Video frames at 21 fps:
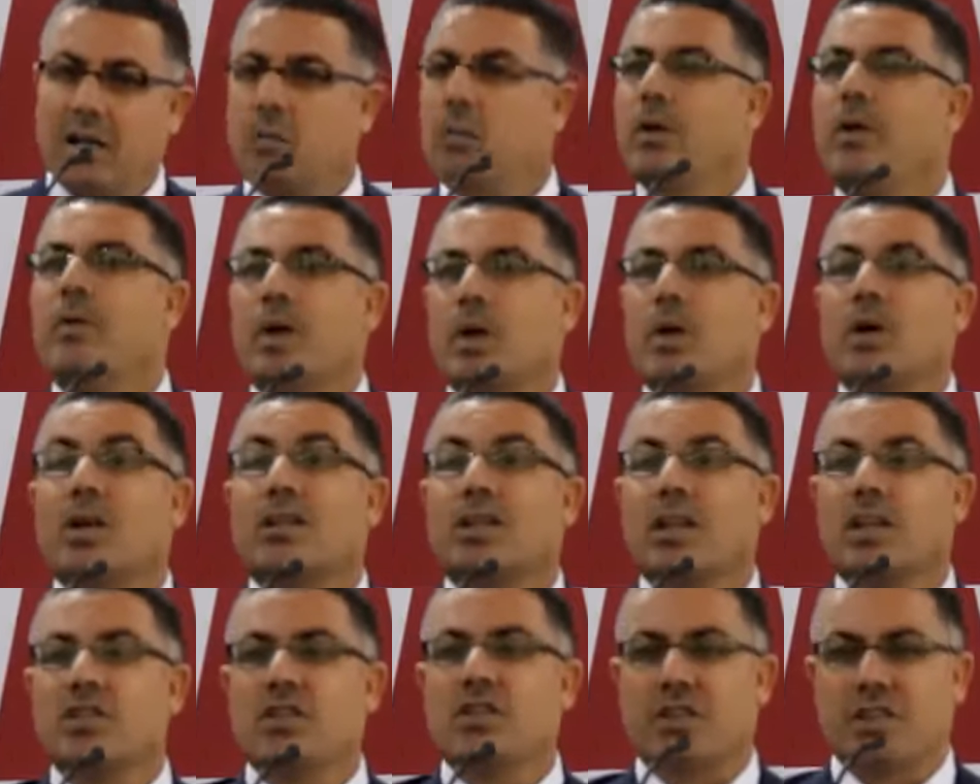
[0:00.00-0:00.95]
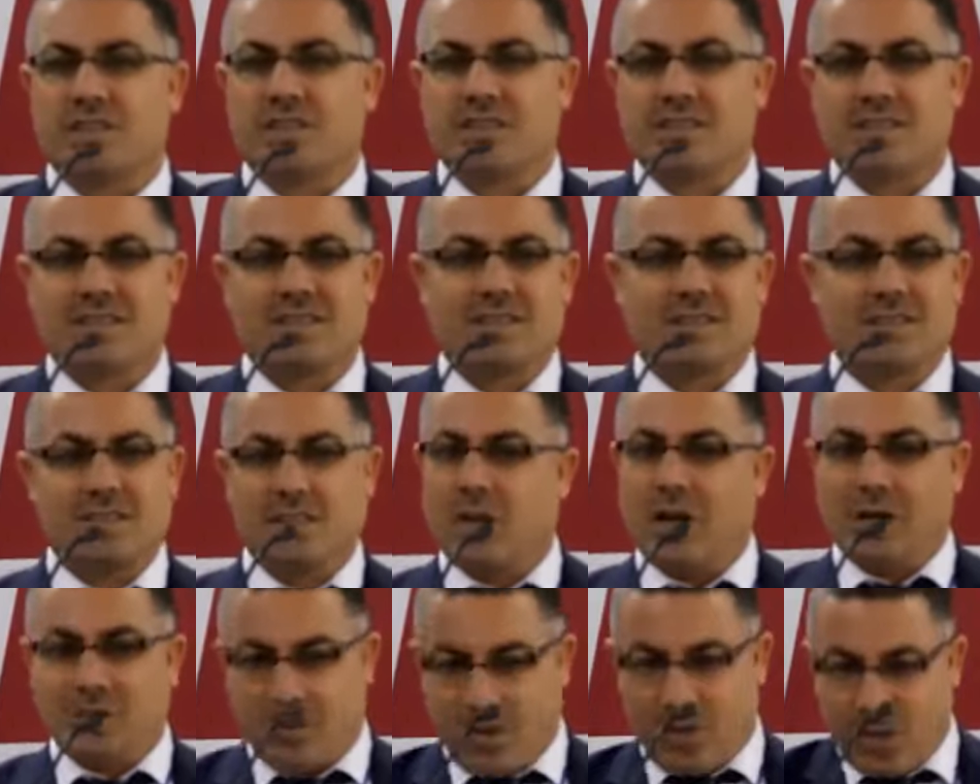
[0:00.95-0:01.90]
We were all teachers. You
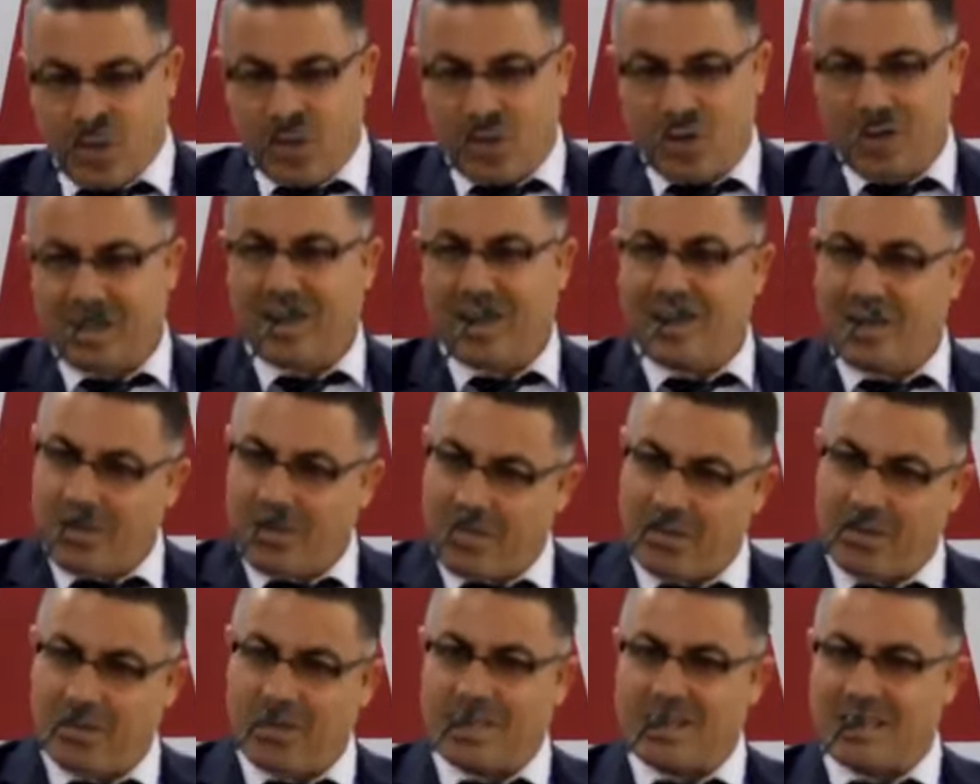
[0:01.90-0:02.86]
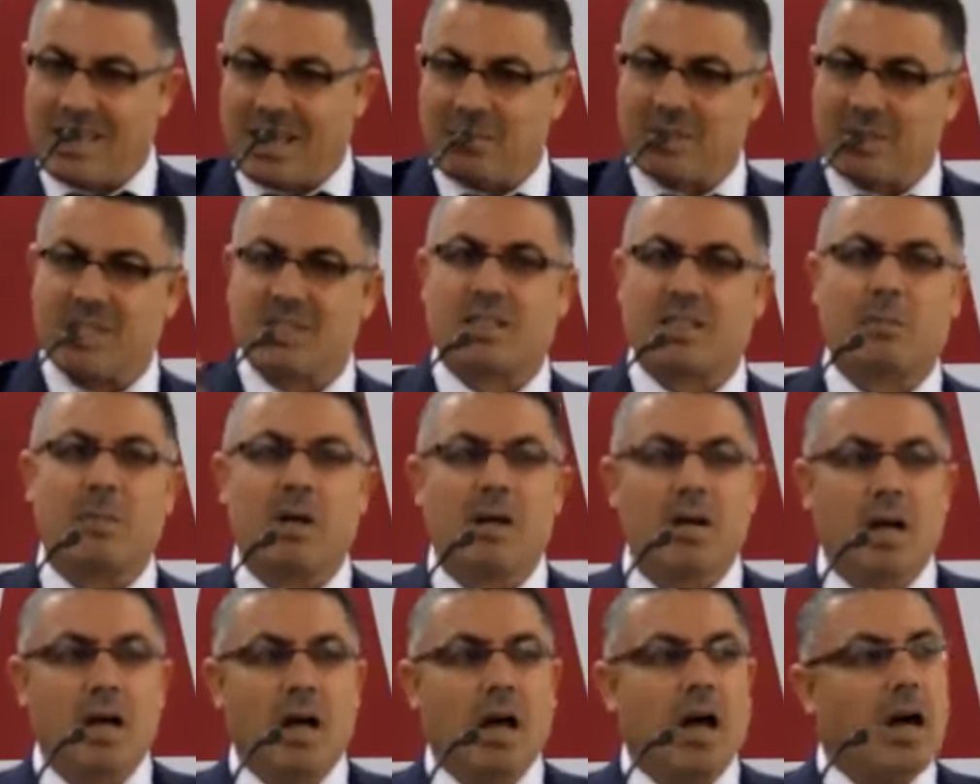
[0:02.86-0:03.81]
have all gone through the same system.
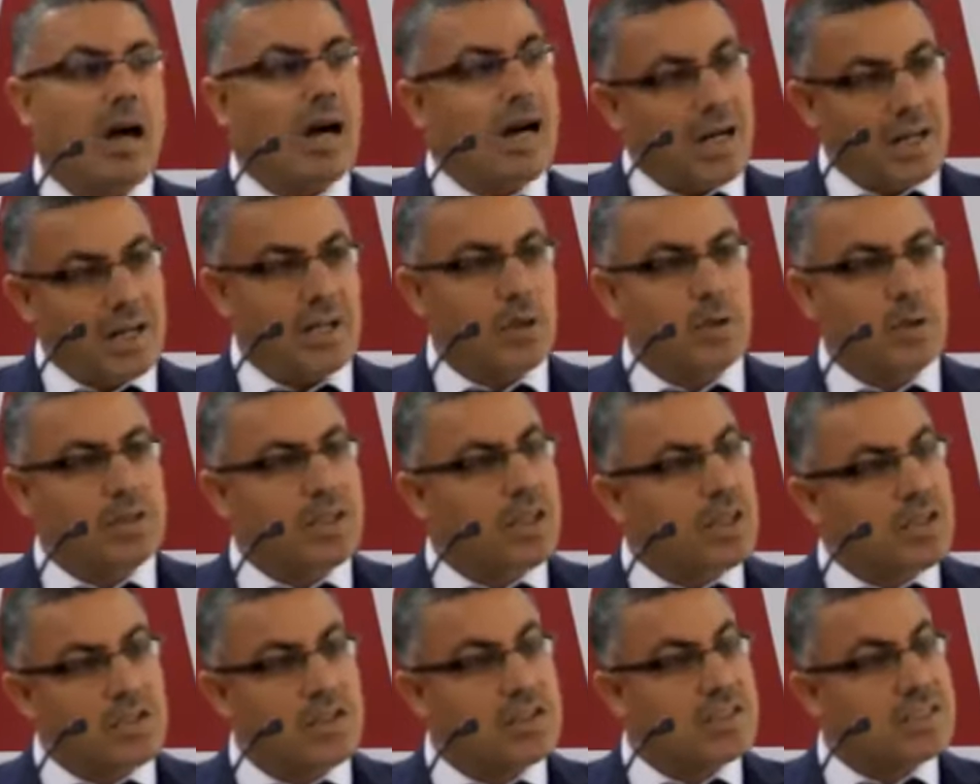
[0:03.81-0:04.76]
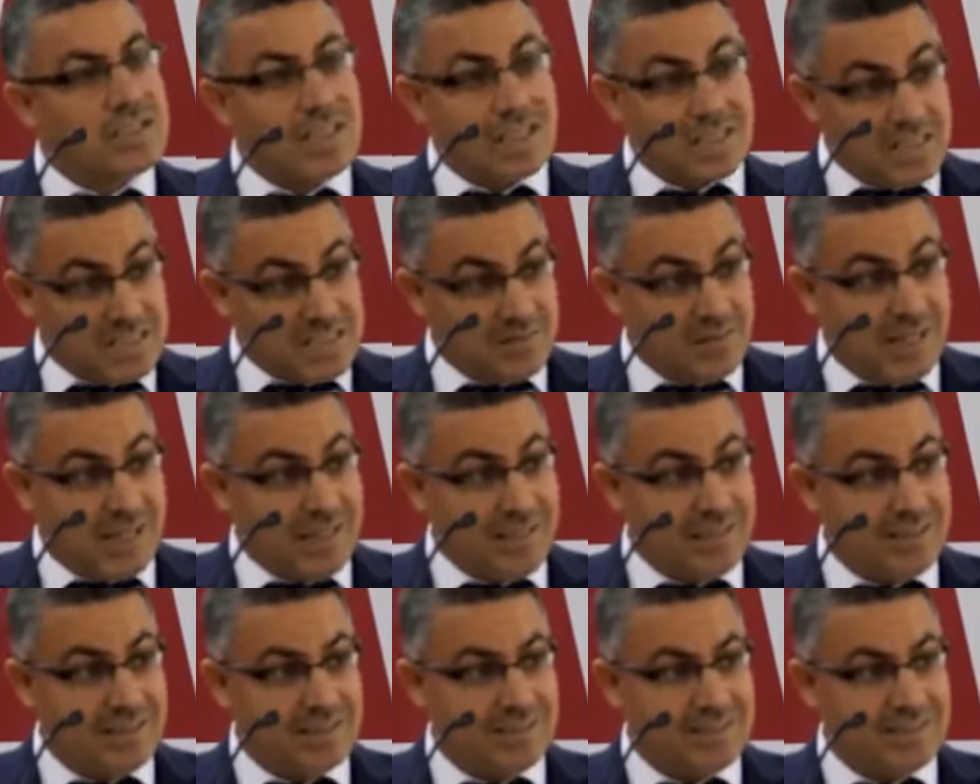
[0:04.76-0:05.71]
Are your teachers satisfied?